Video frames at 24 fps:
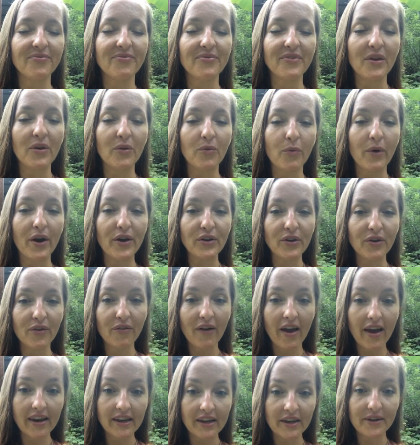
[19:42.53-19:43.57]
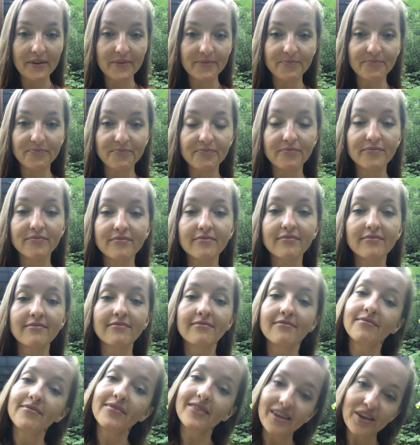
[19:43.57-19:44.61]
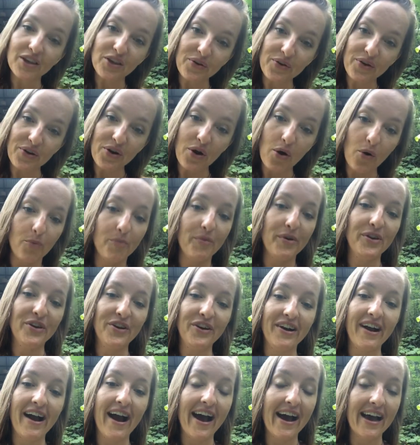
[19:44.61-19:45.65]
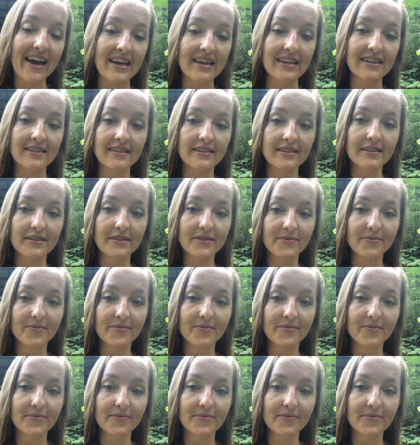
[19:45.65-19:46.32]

And when you're ready, you can open your eyes.